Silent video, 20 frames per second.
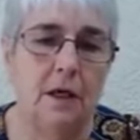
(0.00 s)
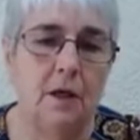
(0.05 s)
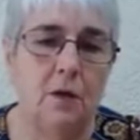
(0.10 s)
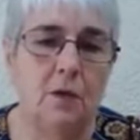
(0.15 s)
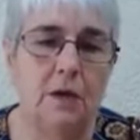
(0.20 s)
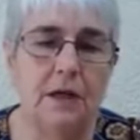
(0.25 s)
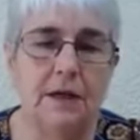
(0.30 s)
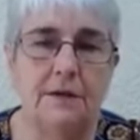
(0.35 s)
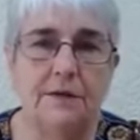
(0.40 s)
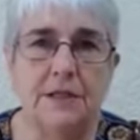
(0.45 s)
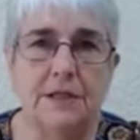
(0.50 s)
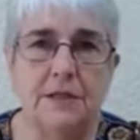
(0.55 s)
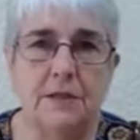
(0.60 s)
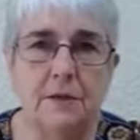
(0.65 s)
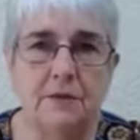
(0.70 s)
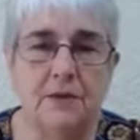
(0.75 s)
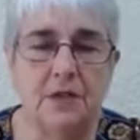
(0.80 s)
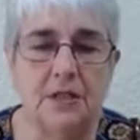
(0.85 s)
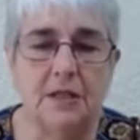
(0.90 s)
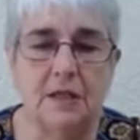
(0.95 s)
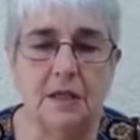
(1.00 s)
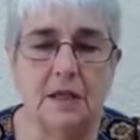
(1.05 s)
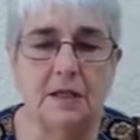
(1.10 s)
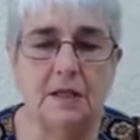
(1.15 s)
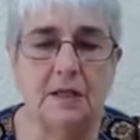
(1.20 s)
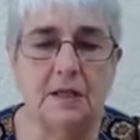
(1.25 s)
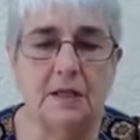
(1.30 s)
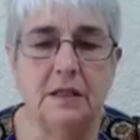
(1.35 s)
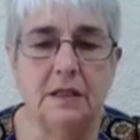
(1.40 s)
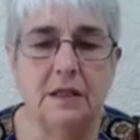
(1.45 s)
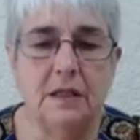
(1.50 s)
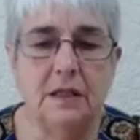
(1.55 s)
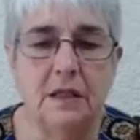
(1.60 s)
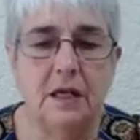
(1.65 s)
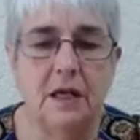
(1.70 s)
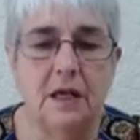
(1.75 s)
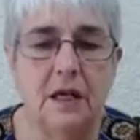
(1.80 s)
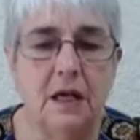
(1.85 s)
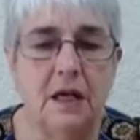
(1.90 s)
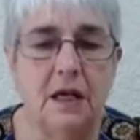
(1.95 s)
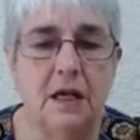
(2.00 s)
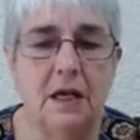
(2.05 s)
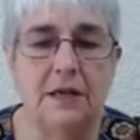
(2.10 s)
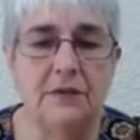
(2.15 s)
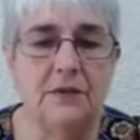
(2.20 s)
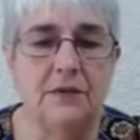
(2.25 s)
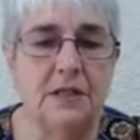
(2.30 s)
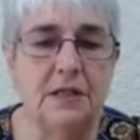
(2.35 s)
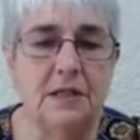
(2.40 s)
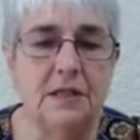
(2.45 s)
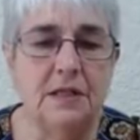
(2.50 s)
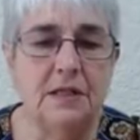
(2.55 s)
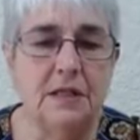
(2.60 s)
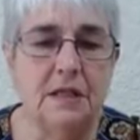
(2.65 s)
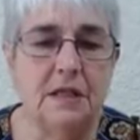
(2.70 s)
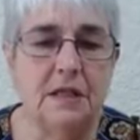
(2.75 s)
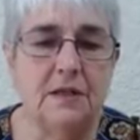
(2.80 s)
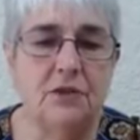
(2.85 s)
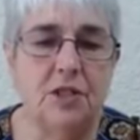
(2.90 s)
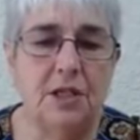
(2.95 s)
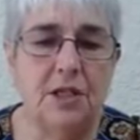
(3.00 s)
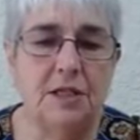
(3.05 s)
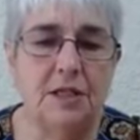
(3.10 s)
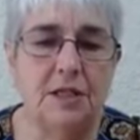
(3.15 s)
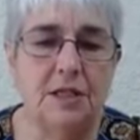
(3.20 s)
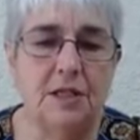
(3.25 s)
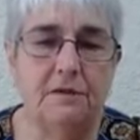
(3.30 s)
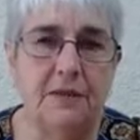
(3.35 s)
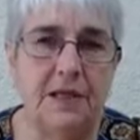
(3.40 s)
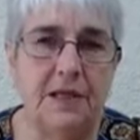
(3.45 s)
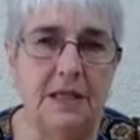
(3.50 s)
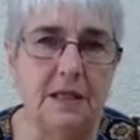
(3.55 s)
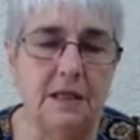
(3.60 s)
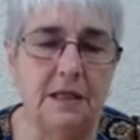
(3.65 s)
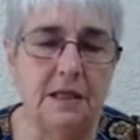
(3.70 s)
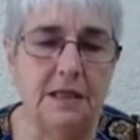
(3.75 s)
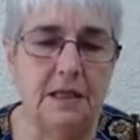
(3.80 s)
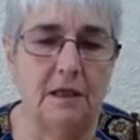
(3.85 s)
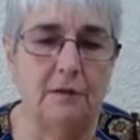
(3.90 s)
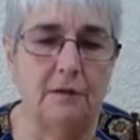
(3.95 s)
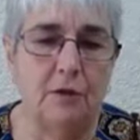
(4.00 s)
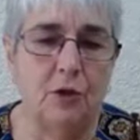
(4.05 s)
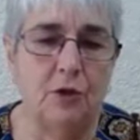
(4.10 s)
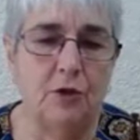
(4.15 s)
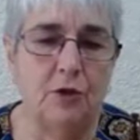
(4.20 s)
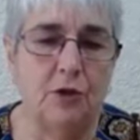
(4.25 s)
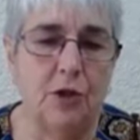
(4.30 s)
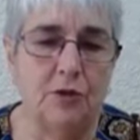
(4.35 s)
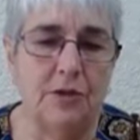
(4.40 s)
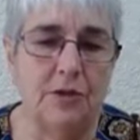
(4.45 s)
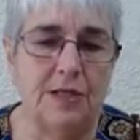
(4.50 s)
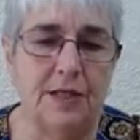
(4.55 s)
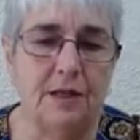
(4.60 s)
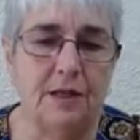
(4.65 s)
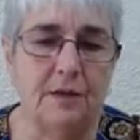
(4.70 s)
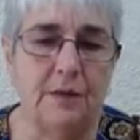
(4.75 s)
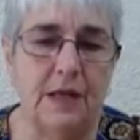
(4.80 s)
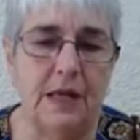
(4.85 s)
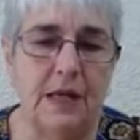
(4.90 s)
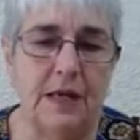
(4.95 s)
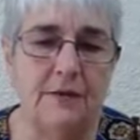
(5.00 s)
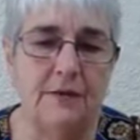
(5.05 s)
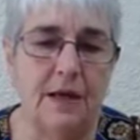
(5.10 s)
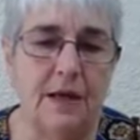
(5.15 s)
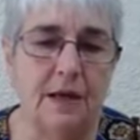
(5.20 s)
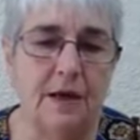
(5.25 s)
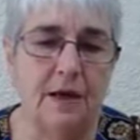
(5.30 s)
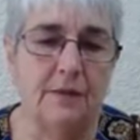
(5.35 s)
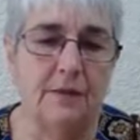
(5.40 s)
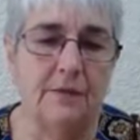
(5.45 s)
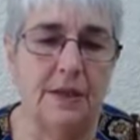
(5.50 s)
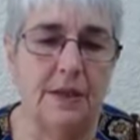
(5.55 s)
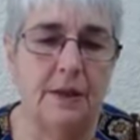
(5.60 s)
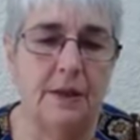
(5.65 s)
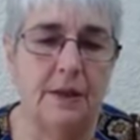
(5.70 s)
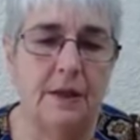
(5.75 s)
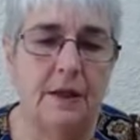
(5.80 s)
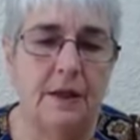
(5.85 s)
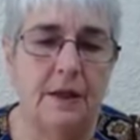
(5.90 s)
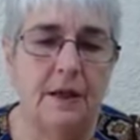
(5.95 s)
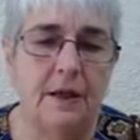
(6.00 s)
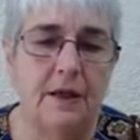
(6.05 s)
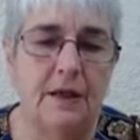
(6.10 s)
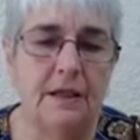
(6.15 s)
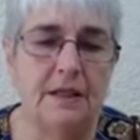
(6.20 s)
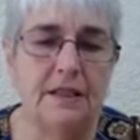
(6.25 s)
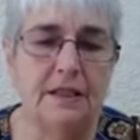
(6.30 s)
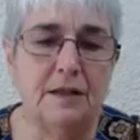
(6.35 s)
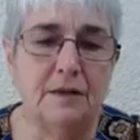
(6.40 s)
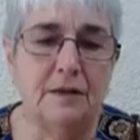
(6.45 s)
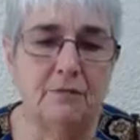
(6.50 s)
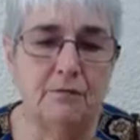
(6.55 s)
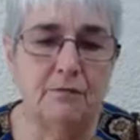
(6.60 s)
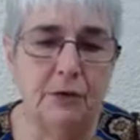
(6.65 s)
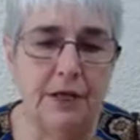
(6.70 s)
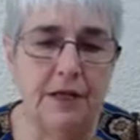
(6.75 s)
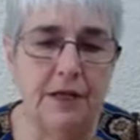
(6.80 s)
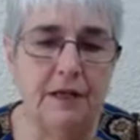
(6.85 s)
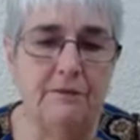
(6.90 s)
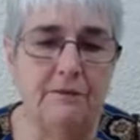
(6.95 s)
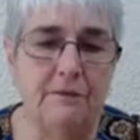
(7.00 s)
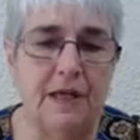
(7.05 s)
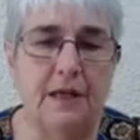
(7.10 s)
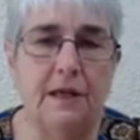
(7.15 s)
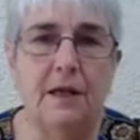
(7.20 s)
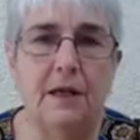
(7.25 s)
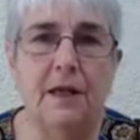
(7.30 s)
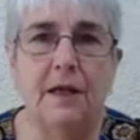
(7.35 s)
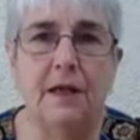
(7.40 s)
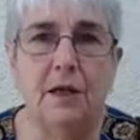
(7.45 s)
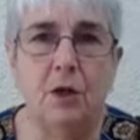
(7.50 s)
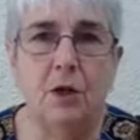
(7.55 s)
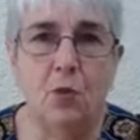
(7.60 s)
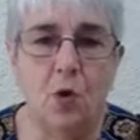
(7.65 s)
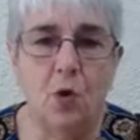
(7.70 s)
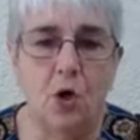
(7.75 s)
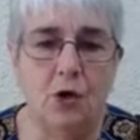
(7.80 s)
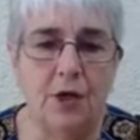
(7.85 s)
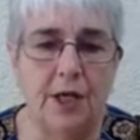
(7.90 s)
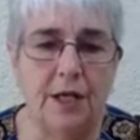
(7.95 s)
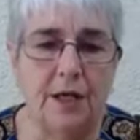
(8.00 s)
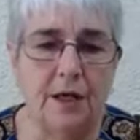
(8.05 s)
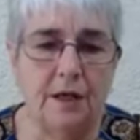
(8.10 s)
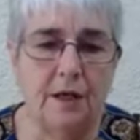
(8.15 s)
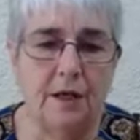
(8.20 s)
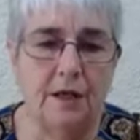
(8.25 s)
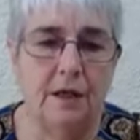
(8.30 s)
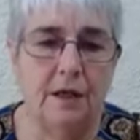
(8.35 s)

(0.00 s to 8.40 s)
One of the servants answered, 'I have seen a son of Jesse of Bethlehem who knows how to play the harp. He is a brave man and a warrior.